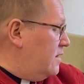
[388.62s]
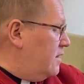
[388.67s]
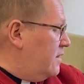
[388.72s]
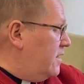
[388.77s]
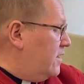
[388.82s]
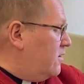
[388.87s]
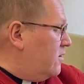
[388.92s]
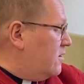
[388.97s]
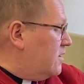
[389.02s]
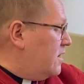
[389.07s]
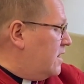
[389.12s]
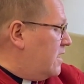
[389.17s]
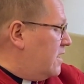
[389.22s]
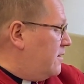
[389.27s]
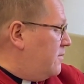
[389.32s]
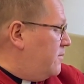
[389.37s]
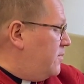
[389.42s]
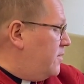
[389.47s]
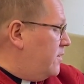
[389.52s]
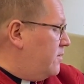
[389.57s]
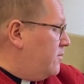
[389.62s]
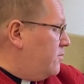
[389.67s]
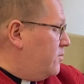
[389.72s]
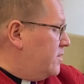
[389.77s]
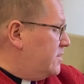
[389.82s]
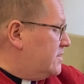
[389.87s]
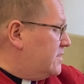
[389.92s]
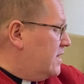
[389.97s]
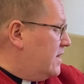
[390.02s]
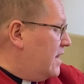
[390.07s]
Little cub
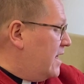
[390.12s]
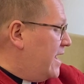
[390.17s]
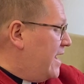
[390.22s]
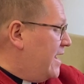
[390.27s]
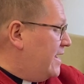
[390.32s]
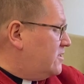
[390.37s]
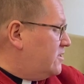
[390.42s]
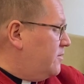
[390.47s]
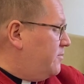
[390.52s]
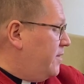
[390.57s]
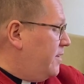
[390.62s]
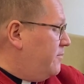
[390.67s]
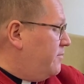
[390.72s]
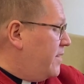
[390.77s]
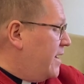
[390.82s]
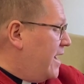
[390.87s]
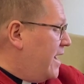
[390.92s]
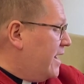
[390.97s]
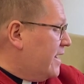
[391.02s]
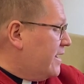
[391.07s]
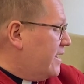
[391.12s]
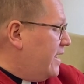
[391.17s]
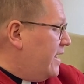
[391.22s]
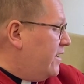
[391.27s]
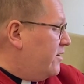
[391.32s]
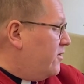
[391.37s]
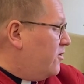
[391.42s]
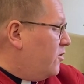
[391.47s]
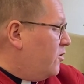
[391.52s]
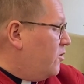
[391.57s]
was glad to be back
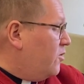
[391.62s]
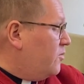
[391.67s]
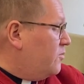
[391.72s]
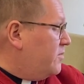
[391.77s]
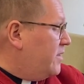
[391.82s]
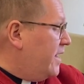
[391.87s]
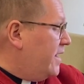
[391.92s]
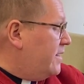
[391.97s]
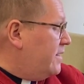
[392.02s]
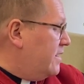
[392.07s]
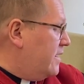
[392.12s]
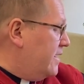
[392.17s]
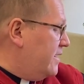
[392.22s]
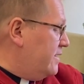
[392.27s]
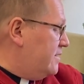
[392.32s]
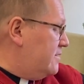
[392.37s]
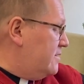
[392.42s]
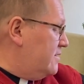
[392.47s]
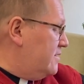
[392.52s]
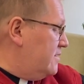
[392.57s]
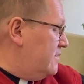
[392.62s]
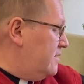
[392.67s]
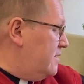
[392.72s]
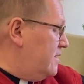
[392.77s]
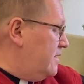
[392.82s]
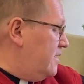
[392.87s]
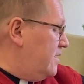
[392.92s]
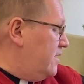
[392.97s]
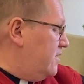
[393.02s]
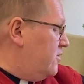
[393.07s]
at home that night
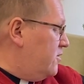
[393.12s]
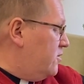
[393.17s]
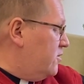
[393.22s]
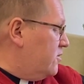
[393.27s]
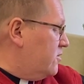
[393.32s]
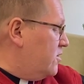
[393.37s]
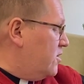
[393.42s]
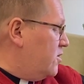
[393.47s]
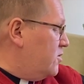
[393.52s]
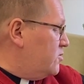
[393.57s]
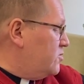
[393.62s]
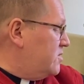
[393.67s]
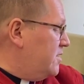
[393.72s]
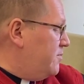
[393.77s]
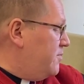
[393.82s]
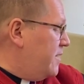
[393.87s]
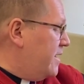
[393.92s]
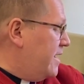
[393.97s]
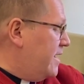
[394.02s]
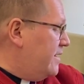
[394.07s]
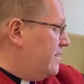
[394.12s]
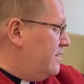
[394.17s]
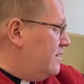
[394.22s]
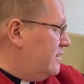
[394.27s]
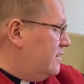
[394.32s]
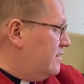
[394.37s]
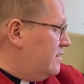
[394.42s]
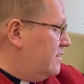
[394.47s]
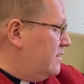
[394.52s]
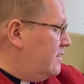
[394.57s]
in her cozy bed.
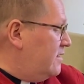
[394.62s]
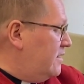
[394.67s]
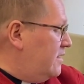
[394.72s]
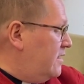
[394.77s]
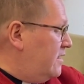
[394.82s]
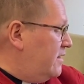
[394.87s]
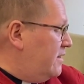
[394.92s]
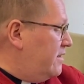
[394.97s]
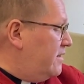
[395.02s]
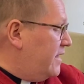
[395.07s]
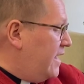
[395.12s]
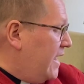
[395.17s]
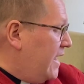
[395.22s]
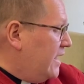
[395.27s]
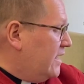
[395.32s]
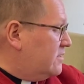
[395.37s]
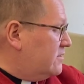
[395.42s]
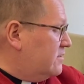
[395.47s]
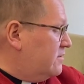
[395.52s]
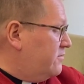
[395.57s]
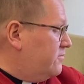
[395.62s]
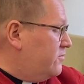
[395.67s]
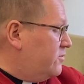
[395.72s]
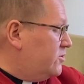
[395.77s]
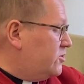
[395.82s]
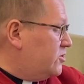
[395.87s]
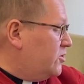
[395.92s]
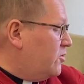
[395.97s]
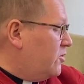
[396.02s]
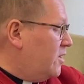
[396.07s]
"Thanks
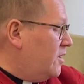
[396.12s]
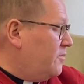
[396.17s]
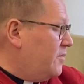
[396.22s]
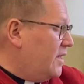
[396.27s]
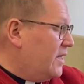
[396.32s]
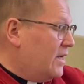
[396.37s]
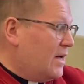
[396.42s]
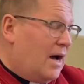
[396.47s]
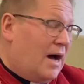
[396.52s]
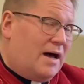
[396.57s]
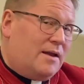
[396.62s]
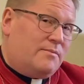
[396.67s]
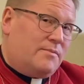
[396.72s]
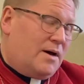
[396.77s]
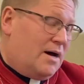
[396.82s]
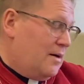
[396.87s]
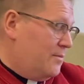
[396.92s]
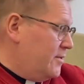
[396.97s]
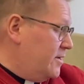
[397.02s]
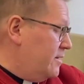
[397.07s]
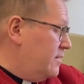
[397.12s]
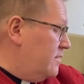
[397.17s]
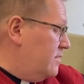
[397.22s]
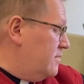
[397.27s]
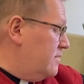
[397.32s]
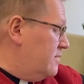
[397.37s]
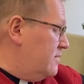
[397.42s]
for showing me God, Mama.